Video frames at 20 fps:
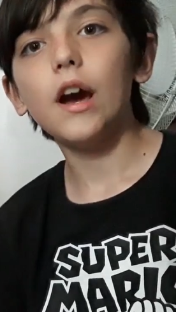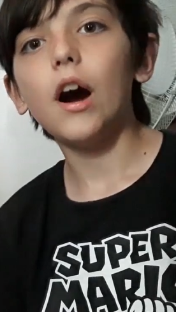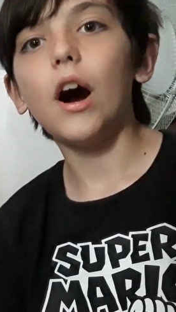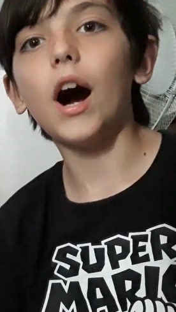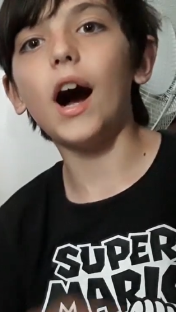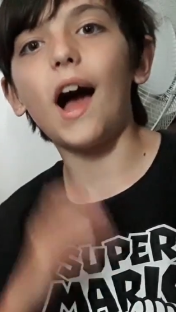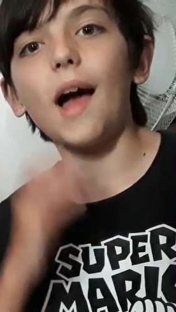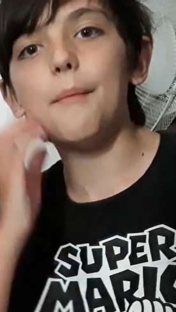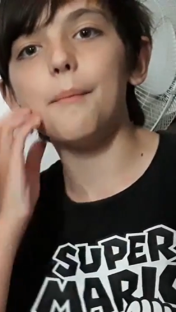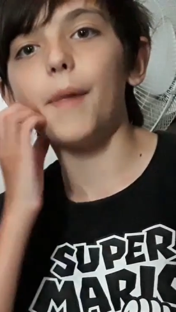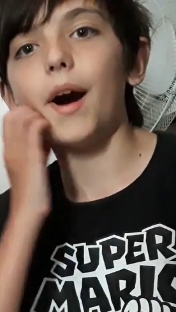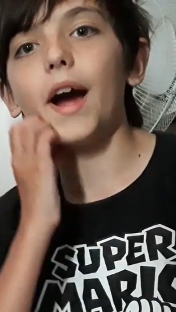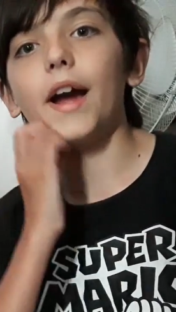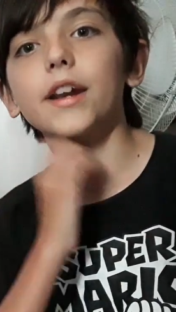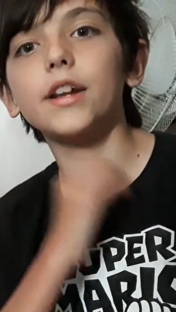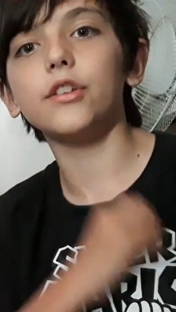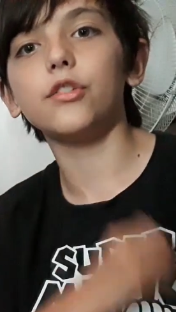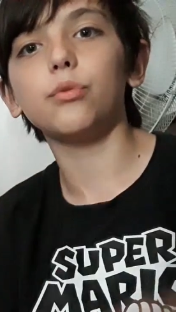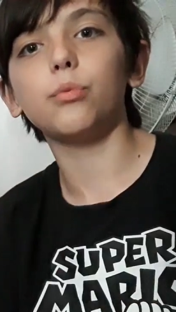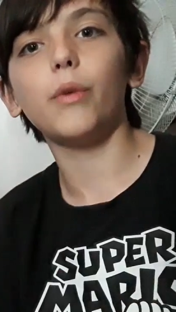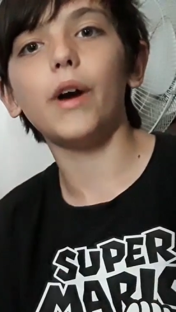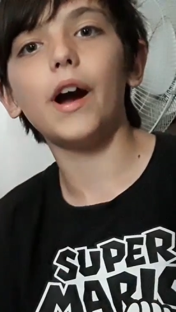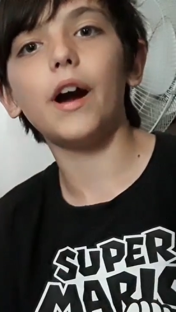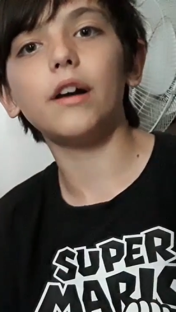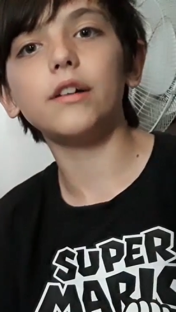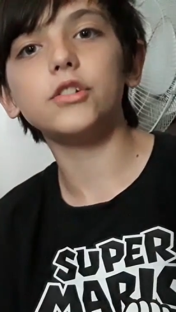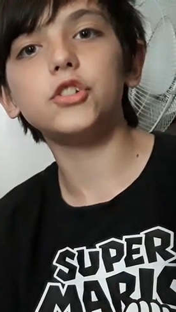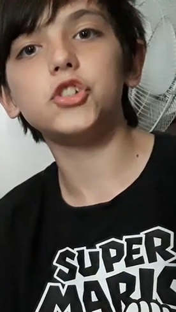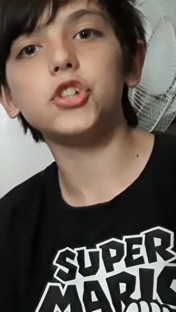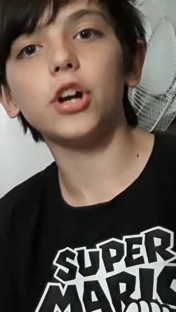I might as
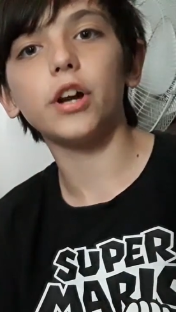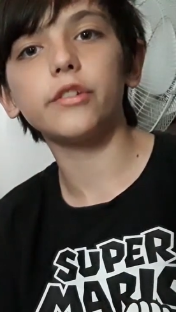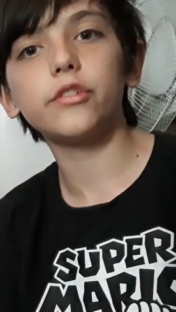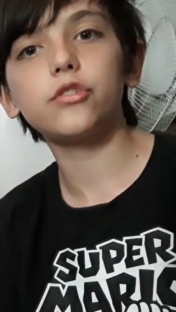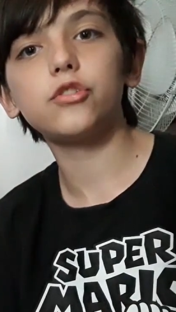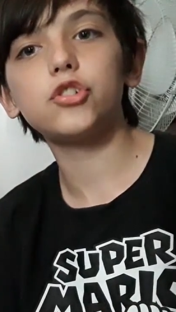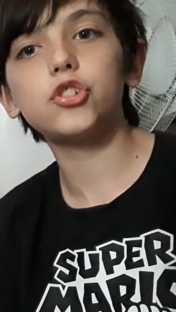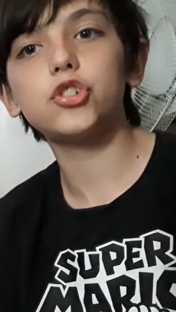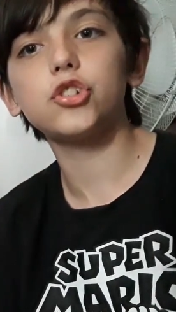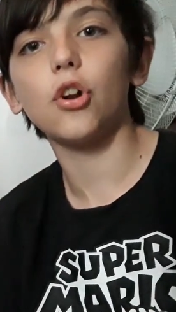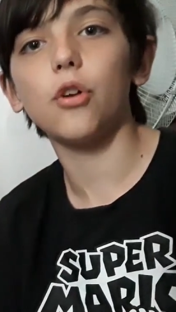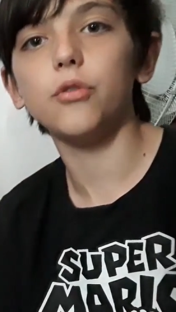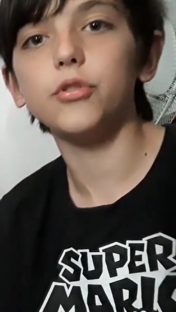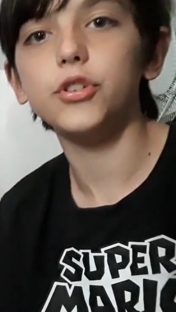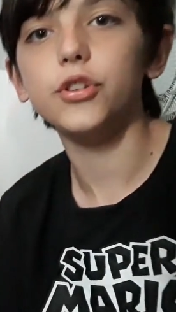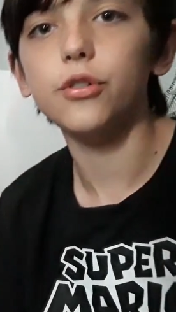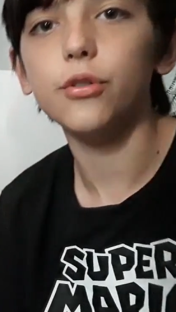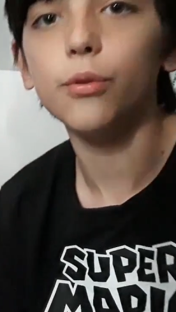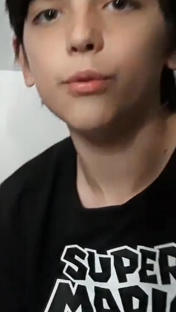well just show you.